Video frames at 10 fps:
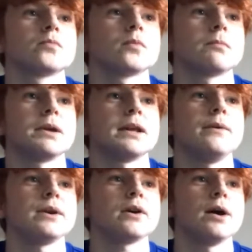But here we
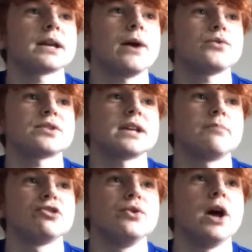go. Counter attack.
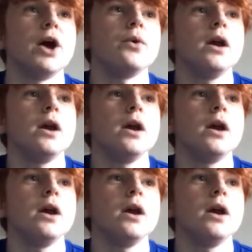Bruno,